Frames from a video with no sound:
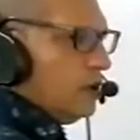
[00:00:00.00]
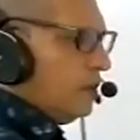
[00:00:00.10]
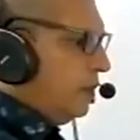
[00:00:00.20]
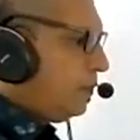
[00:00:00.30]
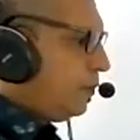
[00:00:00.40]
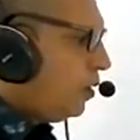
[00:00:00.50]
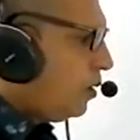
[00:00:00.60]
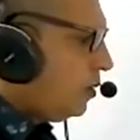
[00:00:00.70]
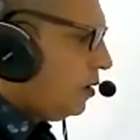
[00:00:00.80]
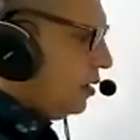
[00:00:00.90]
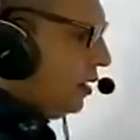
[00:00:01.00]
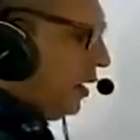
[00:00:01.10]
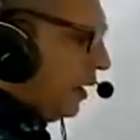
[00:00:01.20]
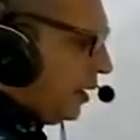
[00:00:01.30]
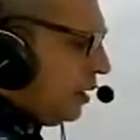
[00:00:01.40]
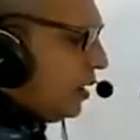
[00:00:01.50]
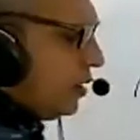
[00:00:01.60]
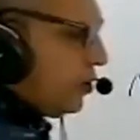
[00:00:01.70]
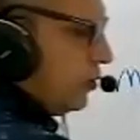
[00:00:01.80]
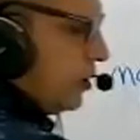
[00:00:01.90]
before adding
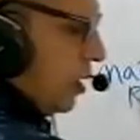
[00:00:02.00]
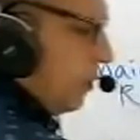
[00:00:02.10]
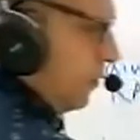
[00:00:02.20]
it to number